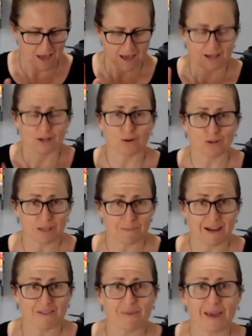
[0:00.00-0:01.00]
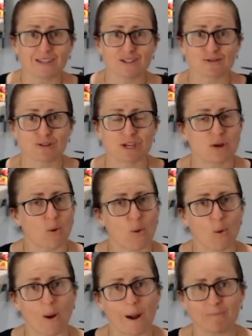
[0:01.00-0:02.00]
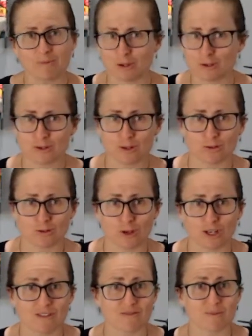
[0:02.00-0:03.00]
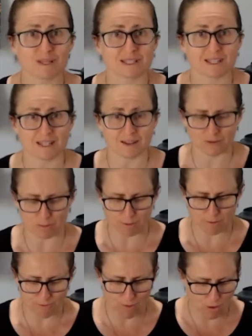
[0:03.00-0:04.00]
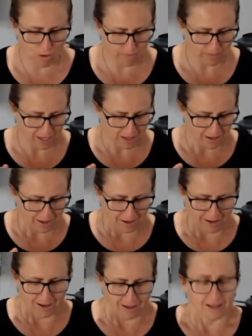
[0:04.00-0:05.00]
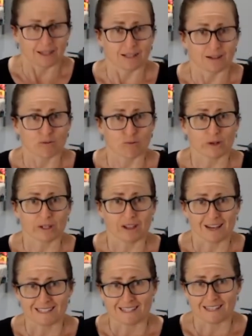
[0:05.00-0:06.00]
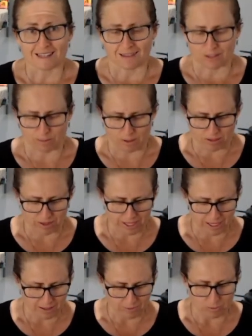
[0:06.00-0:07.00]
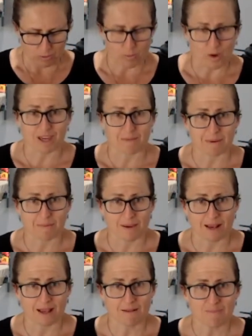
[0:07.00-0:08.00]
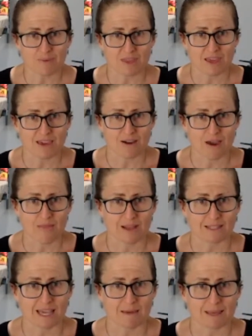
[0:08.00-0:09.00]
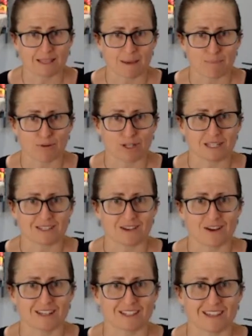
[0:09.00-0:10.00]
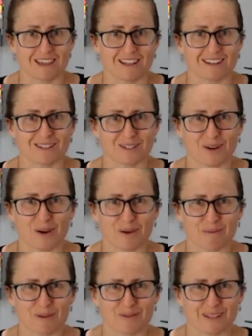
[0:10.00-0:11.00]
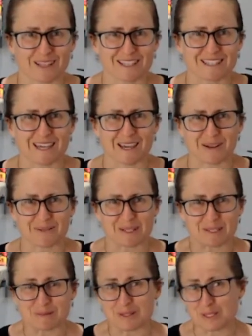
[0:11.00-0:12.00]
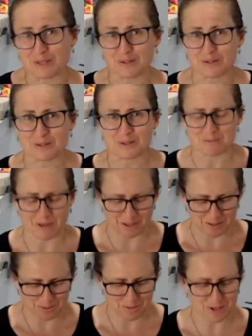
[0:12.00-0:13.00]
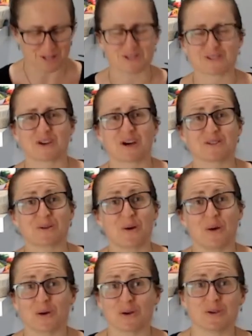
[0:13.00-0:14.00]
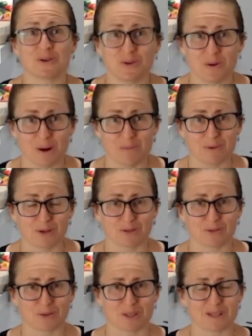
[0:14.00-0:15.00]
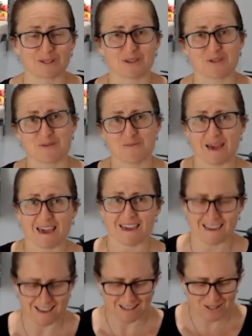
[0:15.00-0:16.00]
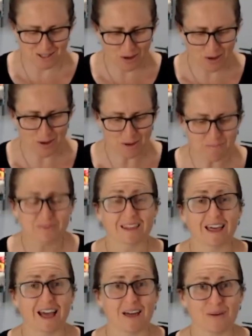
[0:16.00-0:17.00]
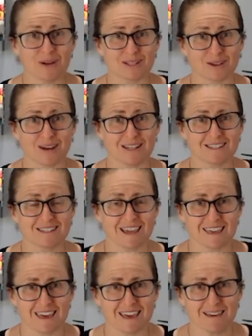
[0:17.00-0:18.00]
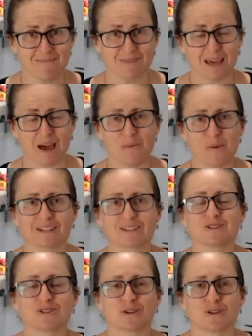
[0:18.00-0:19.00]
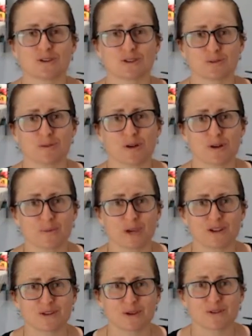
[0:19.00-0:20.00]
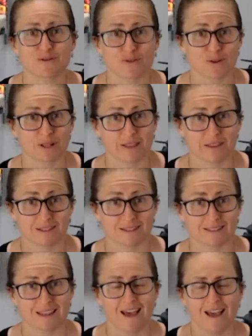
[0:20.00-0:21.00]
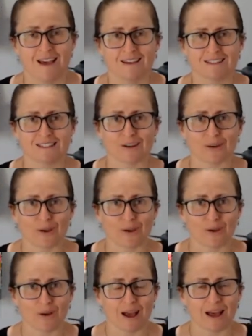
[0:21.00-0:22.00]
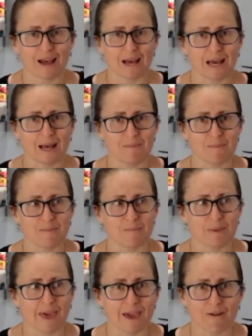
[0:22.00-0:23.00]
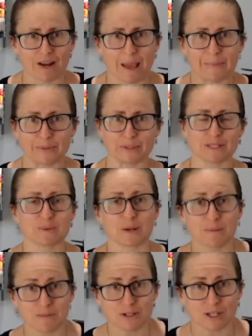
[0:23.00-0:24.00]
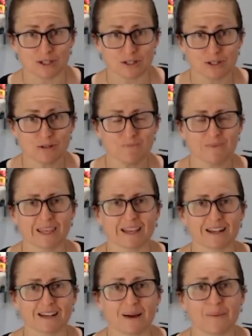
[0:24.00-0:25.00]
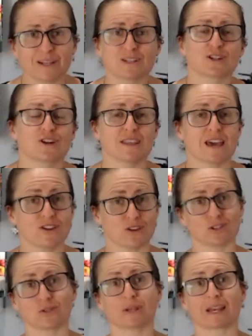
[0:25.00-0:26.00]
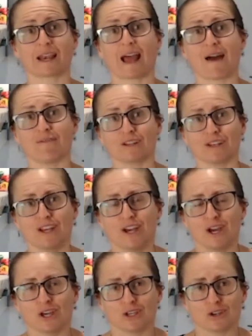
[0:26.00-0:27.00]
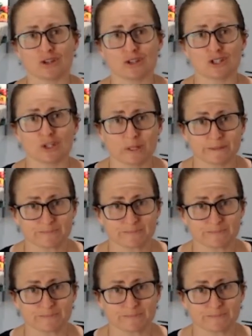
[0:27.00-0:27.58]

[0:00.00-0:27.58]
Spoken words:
Cook your puff pastry or use an alternative biscuit if you prefer. Royal icing, a little bit thinner, will work a bit better, but there you go. And that's how you make that pretty design at the end. So I hope you've at least taken away some skills to make little pretty designs on your beautiful things that you make. So otherwise, guys, take care. Can't wait to show you tomorrow. We are doing fruit leathers. So pear and apple is what I'm going to do. And I can't wait to show you that. You can do it in an oven. You can do it